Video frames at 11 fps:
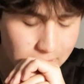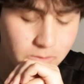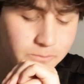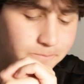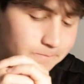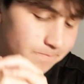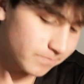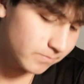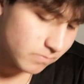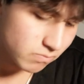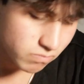I hope
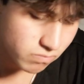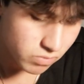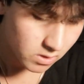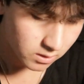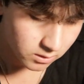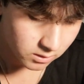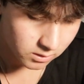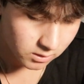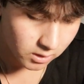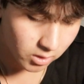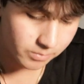
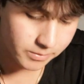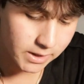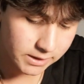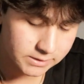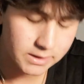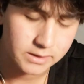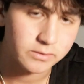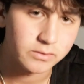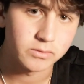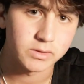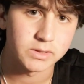you guys stay
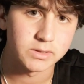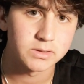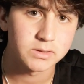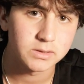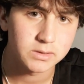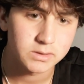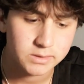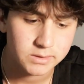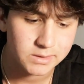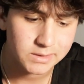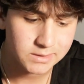tuned, because
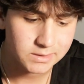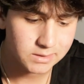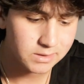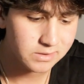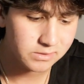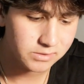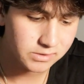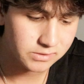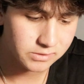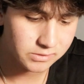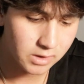this is
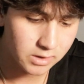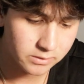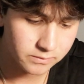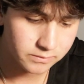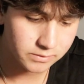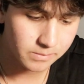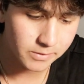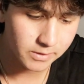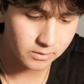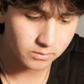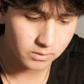just the start of
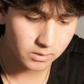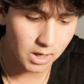something.